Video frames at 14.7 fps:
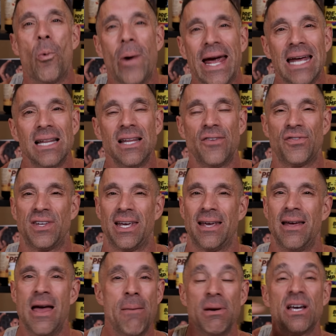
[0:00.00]

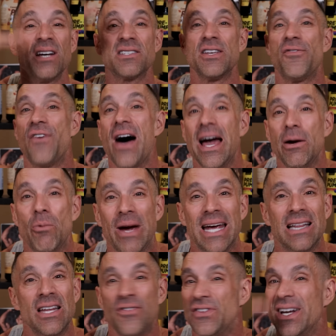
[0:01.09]
weightlifting because if I
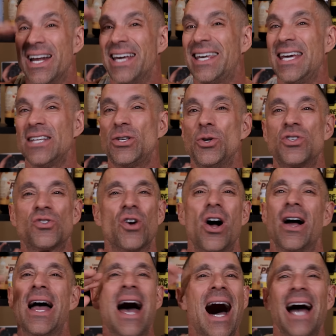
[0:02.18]
weightlift and I get too
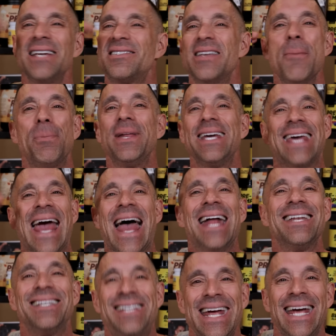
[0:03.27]
strong, I simply
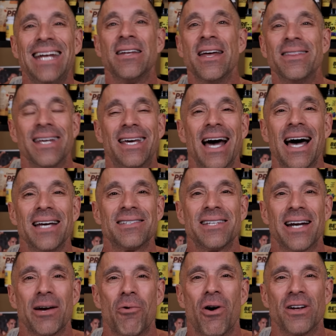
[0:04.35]
can't date the guys
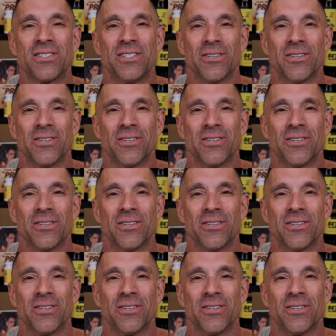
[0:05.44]
that I want